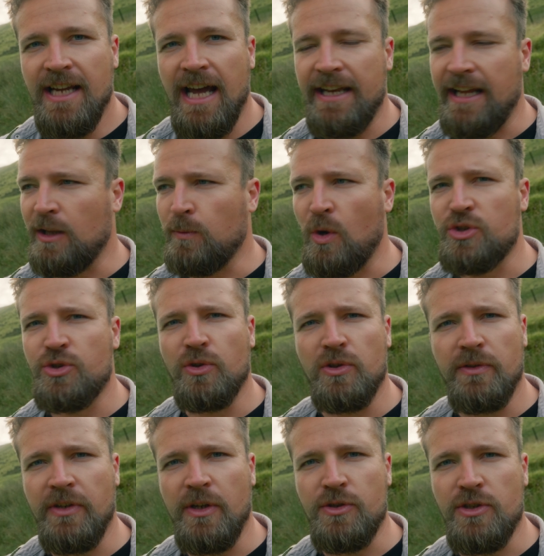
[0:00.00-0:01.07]
and I watched all the
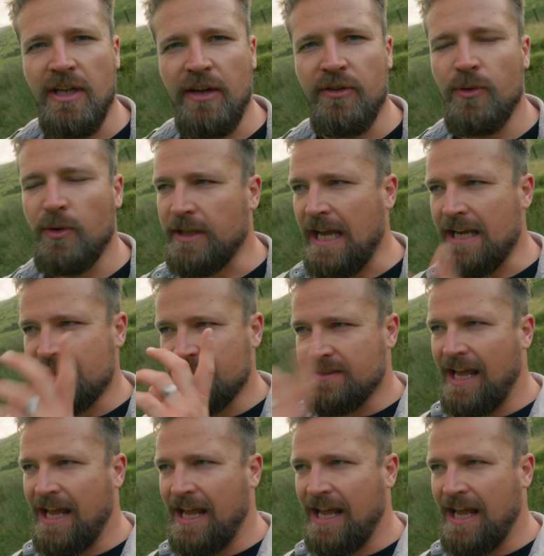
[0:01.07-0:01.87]
reviews and I thought, yes,